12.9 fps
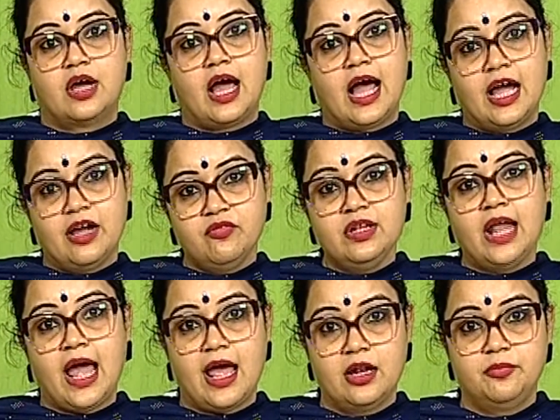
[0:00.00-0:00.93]
I will
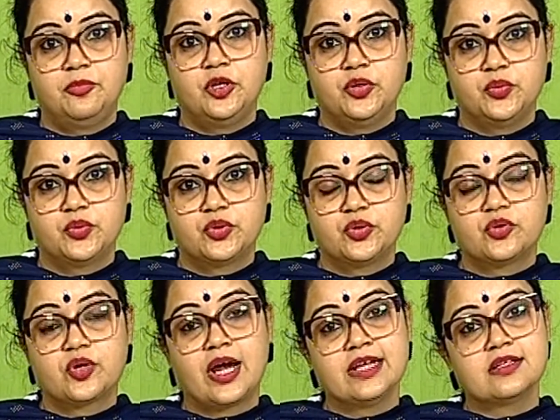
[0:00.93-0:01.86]
help you to
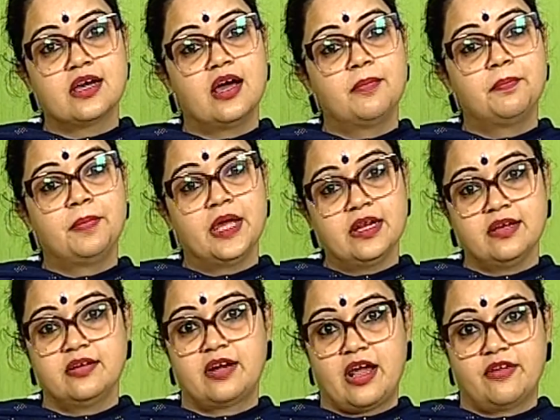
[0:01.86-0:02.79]
write a
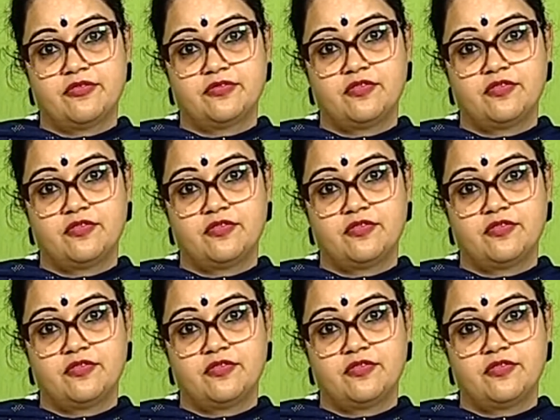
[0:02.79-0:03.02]
paragraph